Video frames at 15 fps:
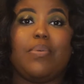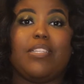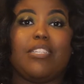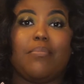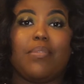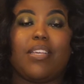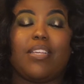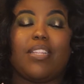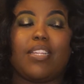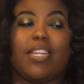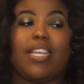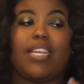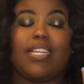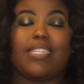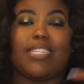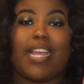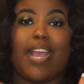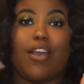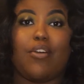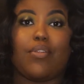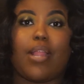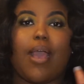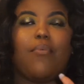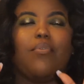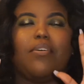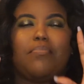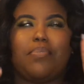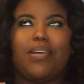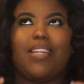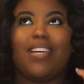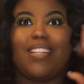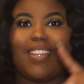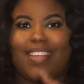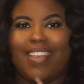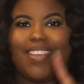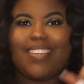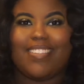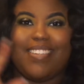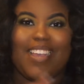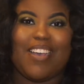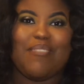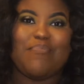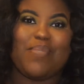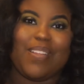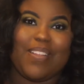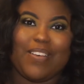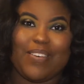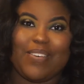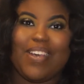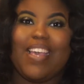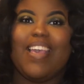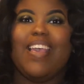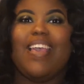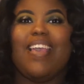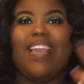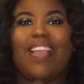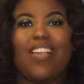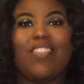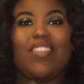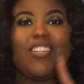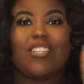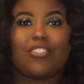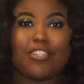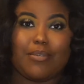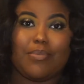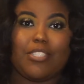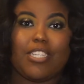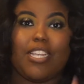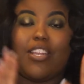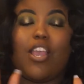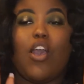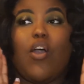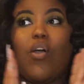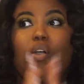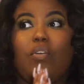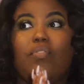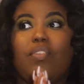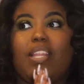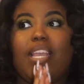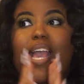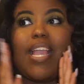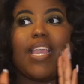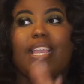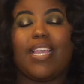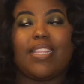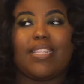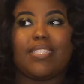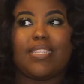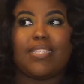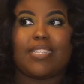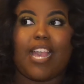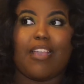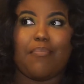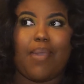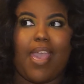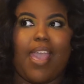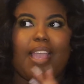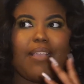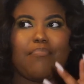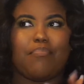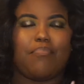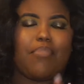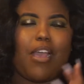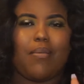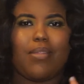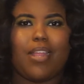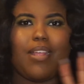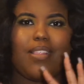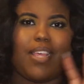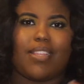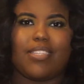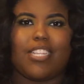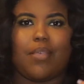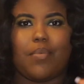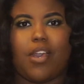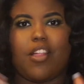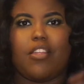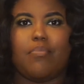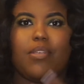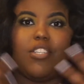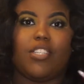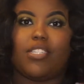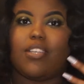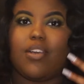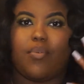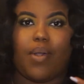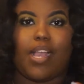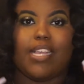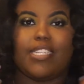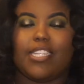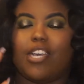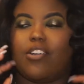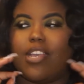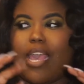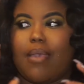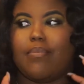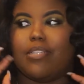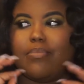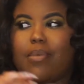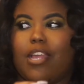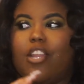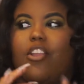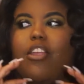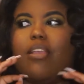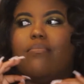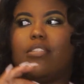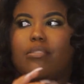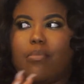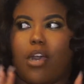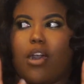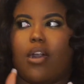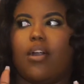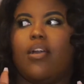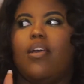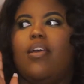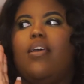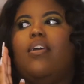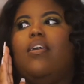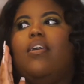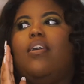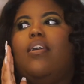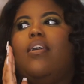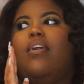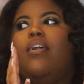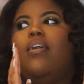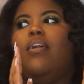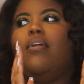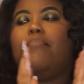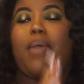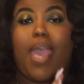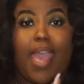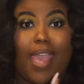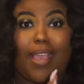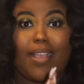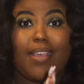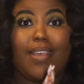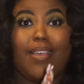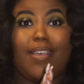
put something in the link down. I will put a link down below in the description. Hopefully, I can get this exact bag. Probably not like the same color, but just a YSL Cabas monogram small bag